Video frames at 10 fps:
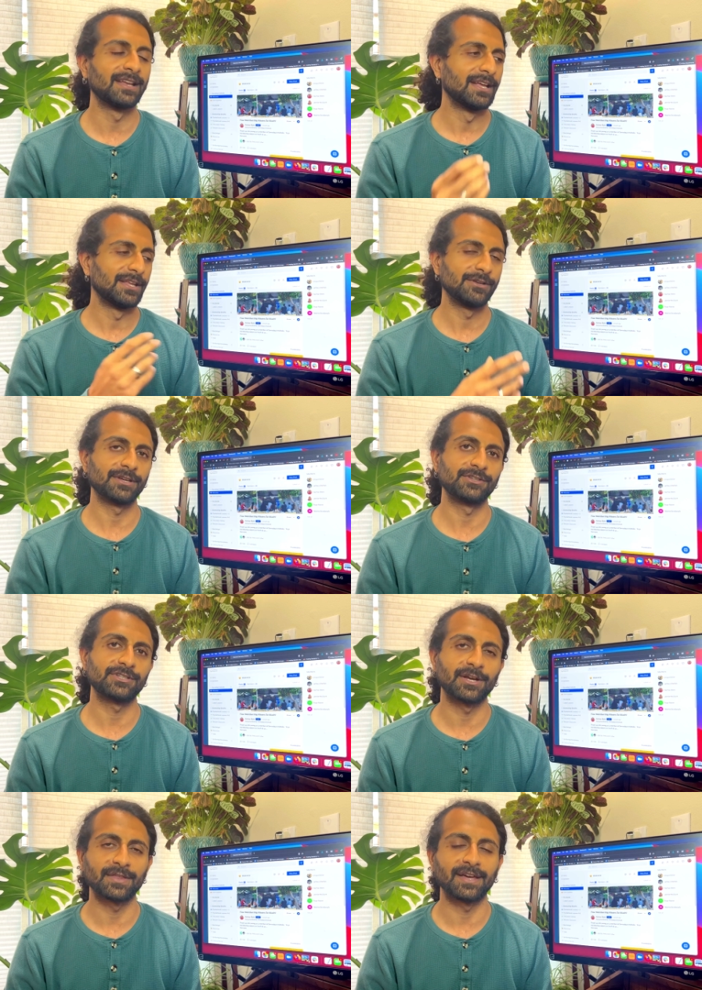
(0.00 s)
You can share
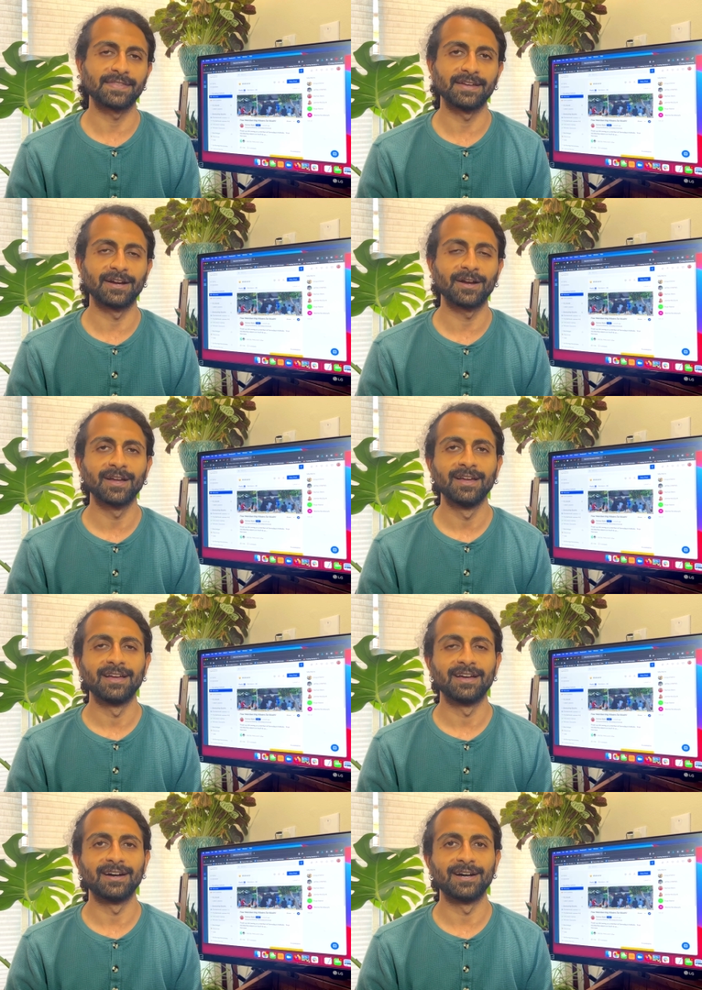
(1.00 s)
that there
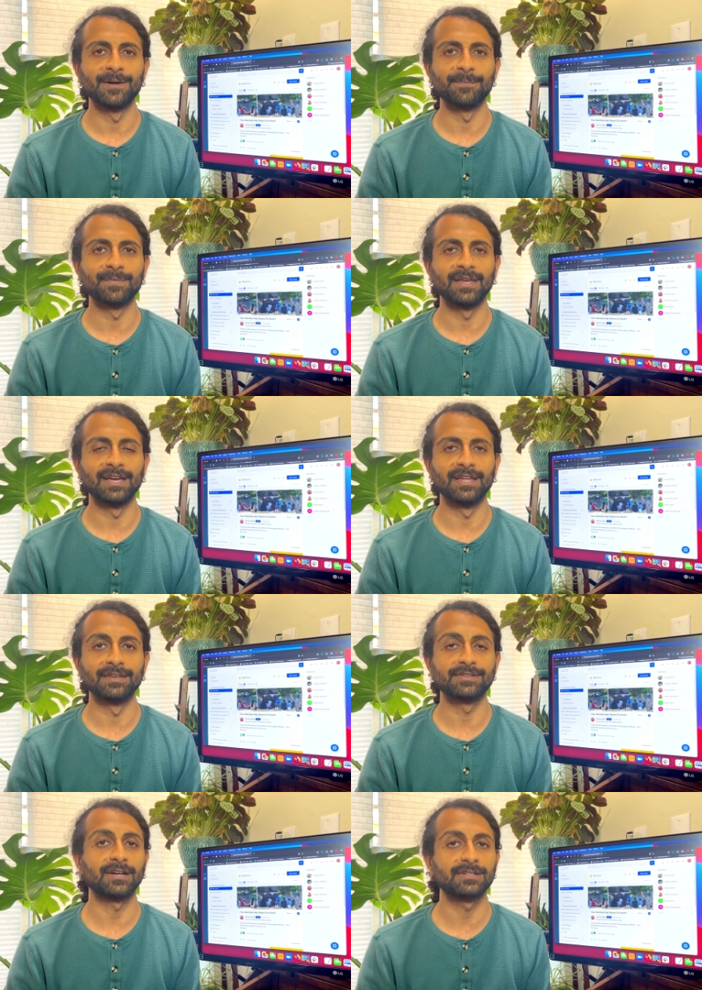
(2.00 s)
and
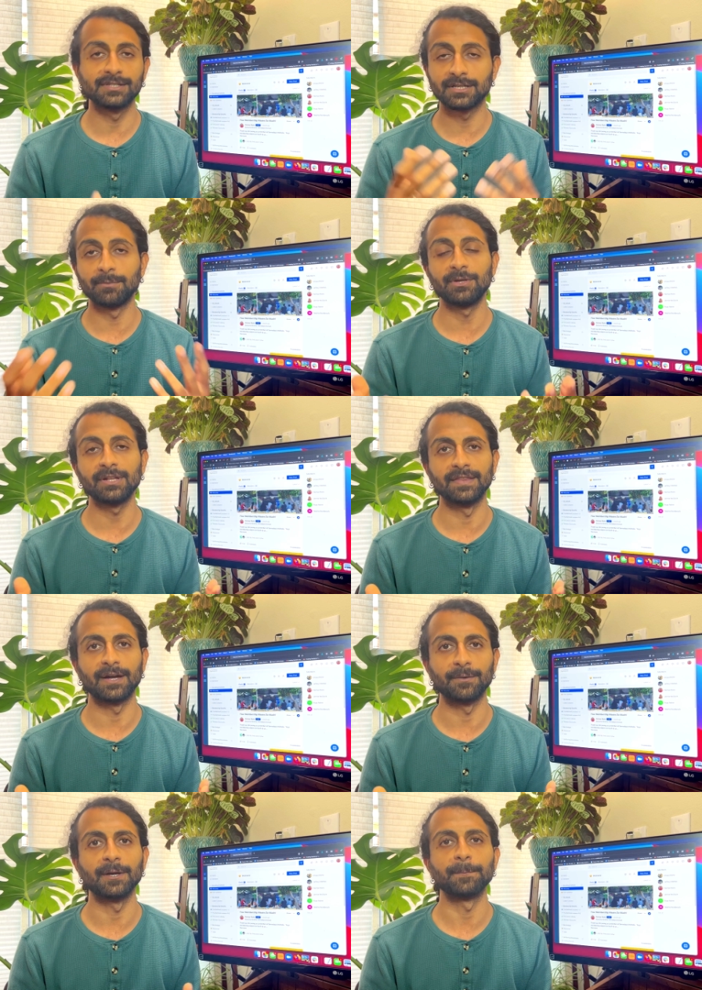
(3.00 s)
talk to the community that way.